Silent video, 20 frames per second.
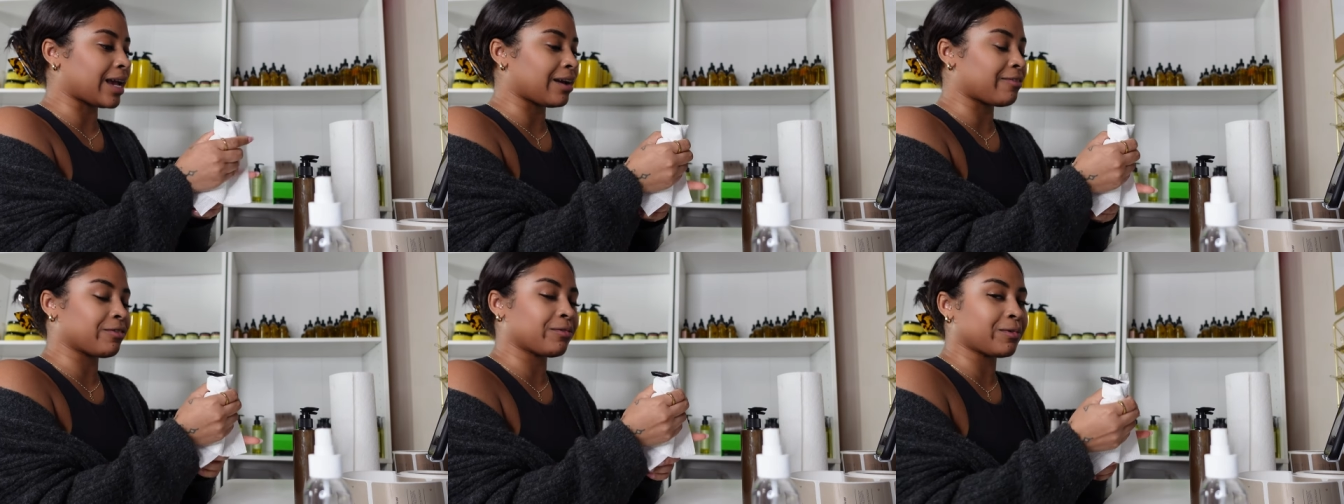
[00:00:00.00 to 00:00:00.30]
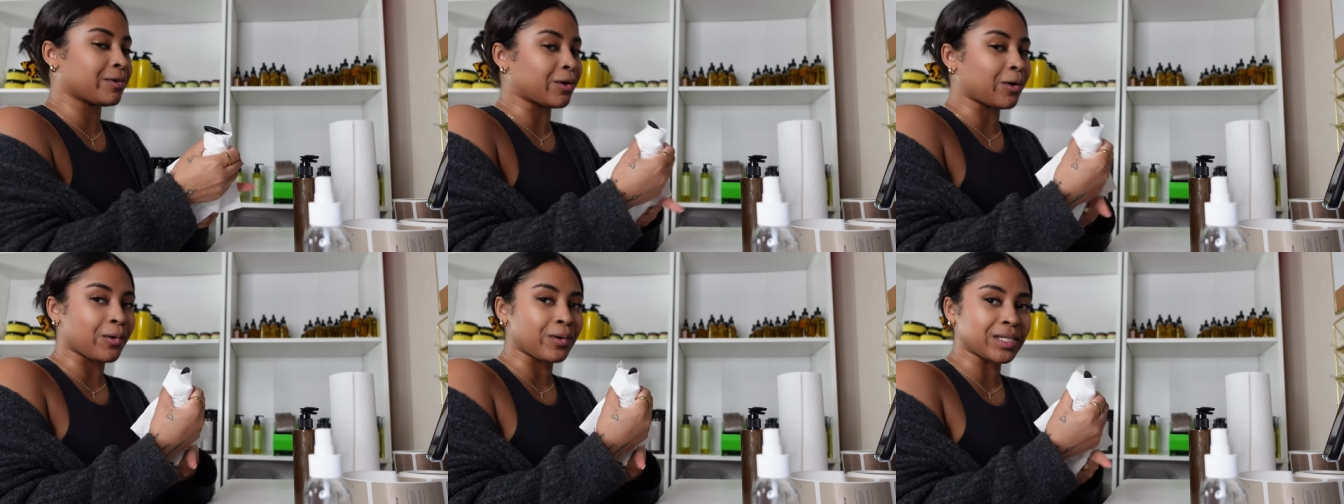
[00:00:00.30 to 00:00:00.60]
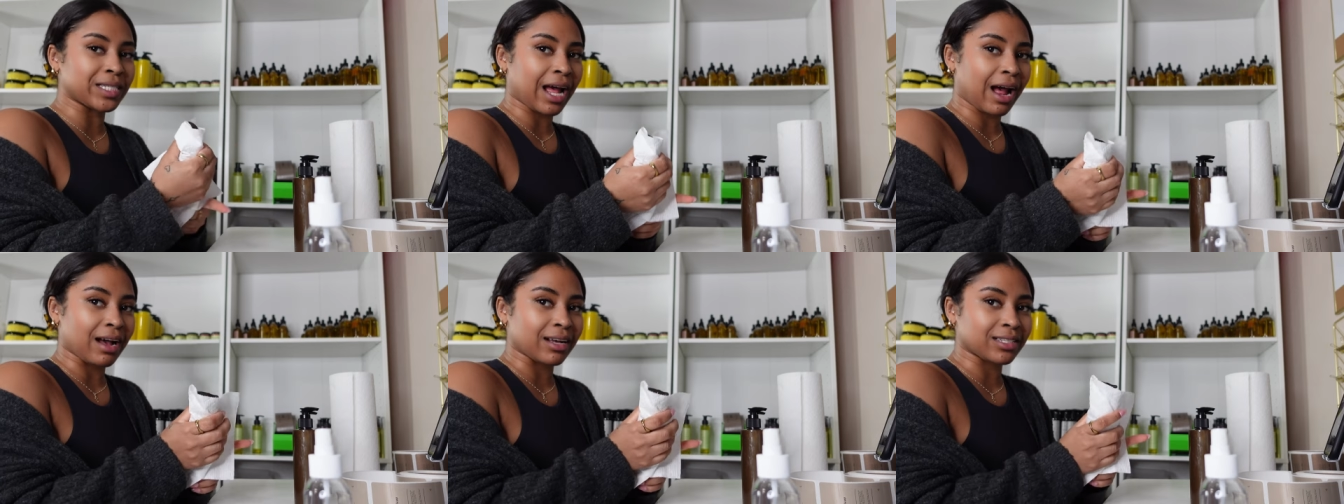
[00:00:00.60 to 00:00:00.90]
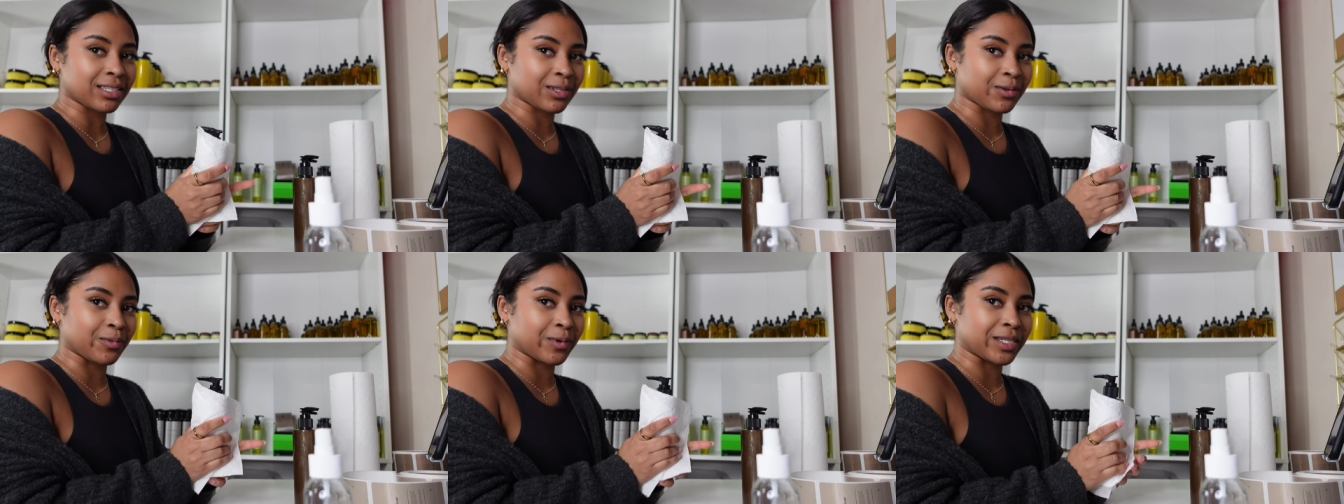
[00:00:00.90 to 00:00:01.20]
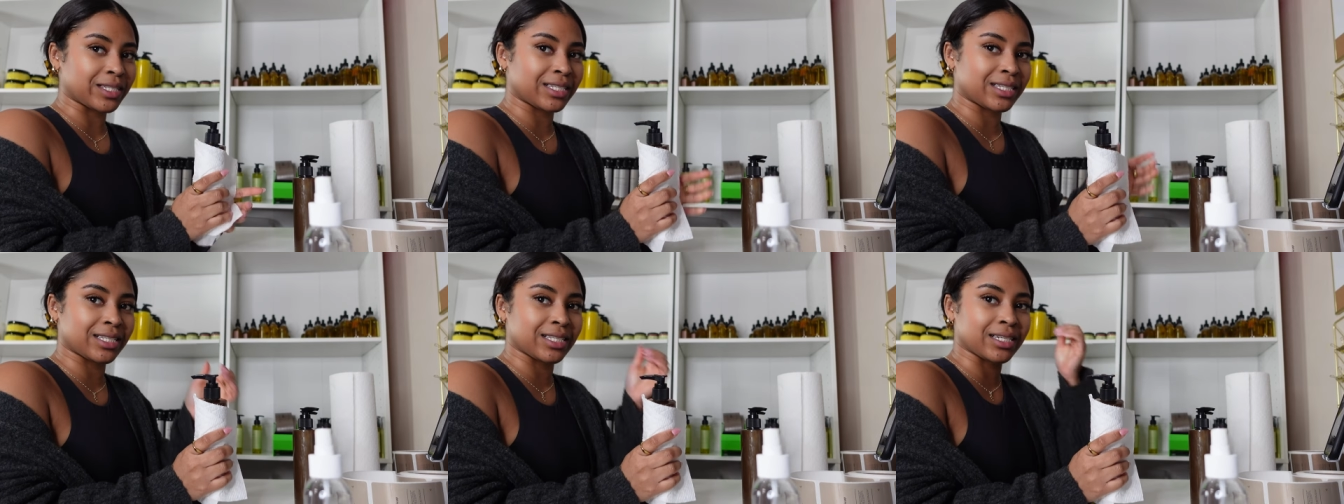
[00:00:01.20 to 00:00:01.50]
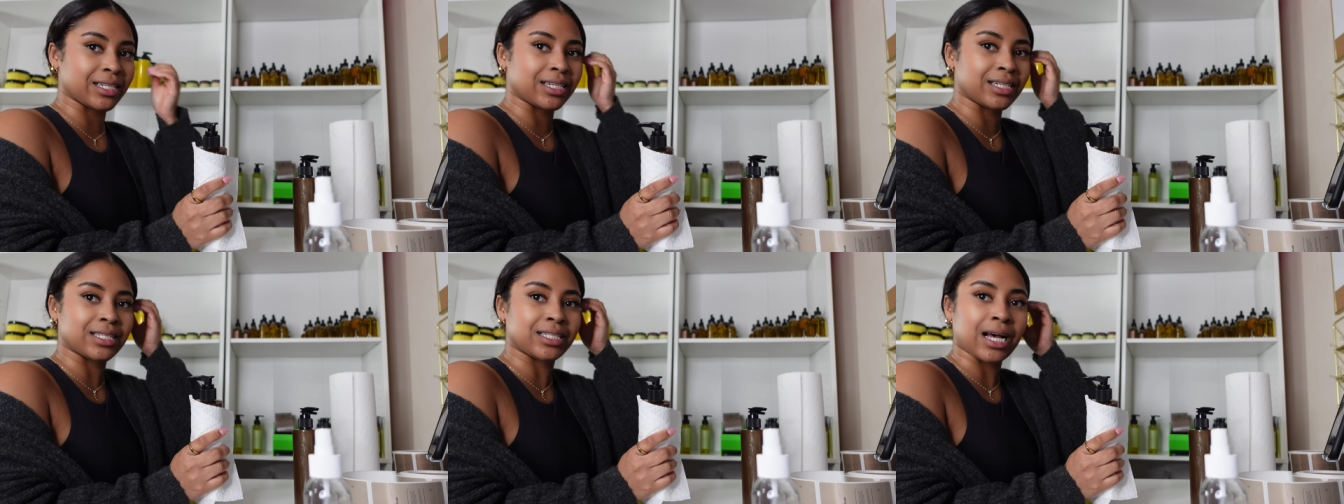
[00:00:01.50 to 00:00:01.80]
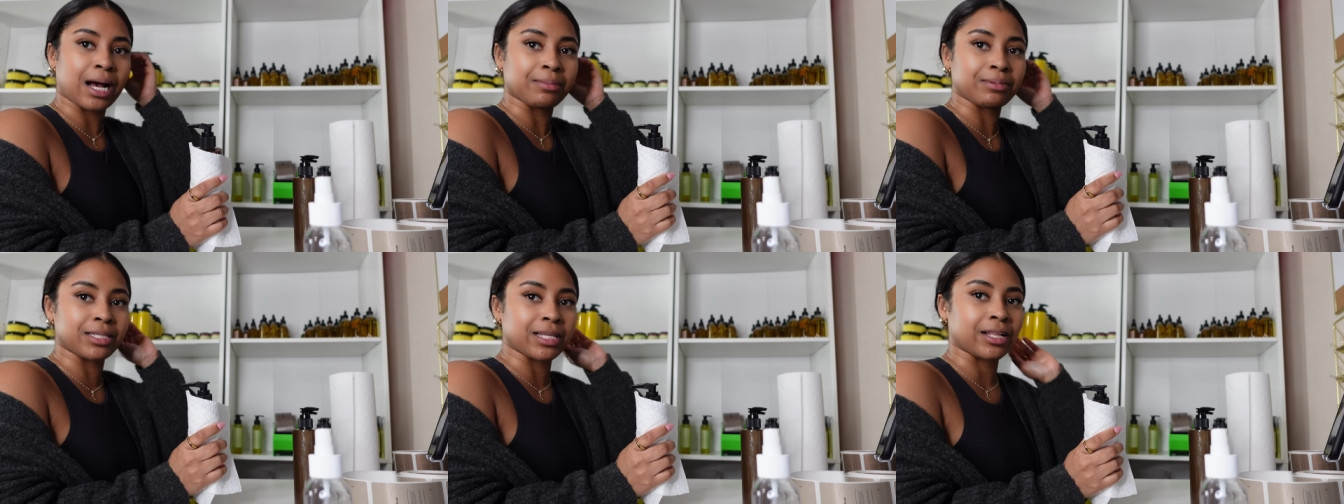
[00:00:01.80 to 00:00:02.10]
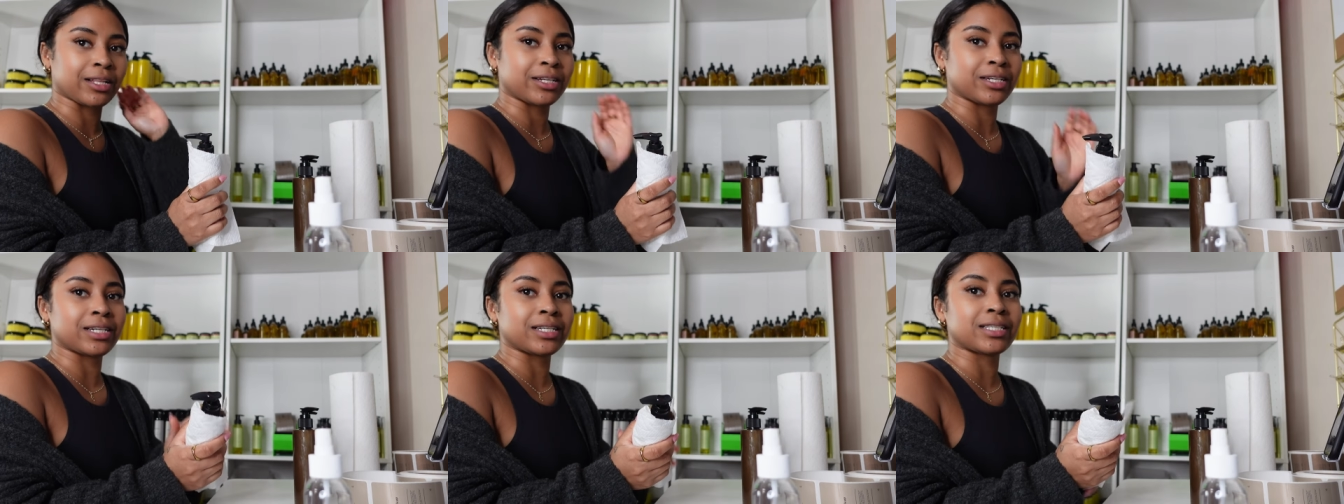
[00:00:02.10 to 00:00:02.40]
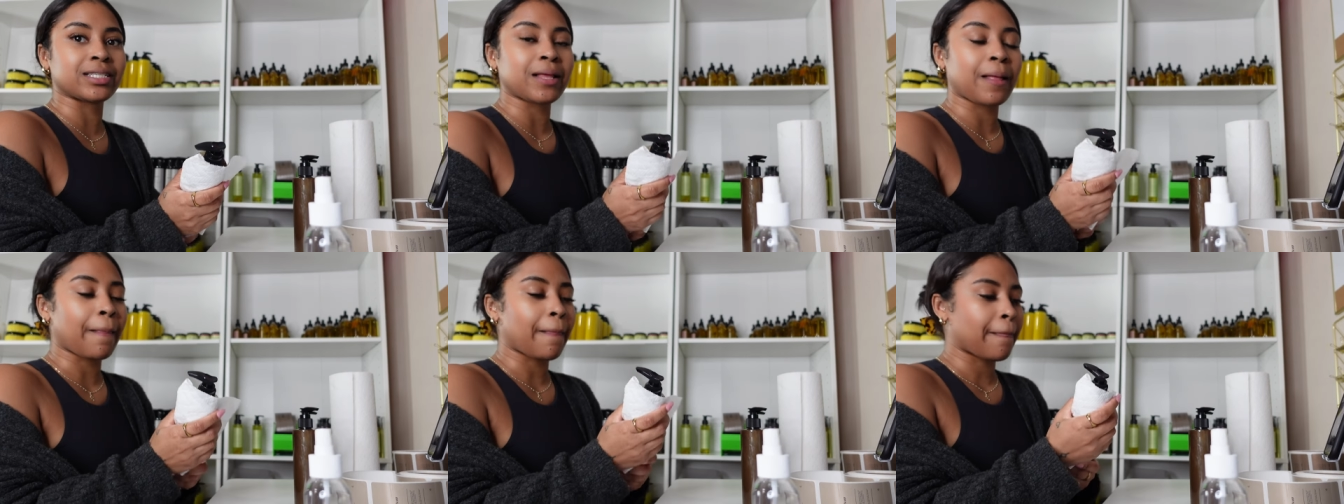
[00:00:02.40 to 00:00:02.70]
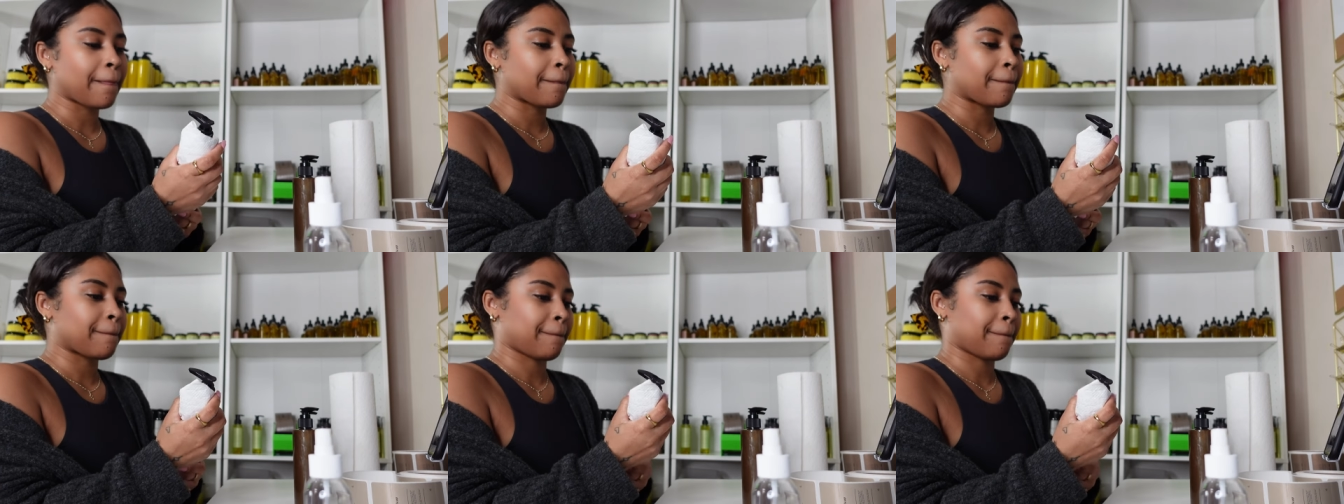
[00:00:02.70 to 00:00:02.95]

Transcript: everyone always asks what's the top sellers.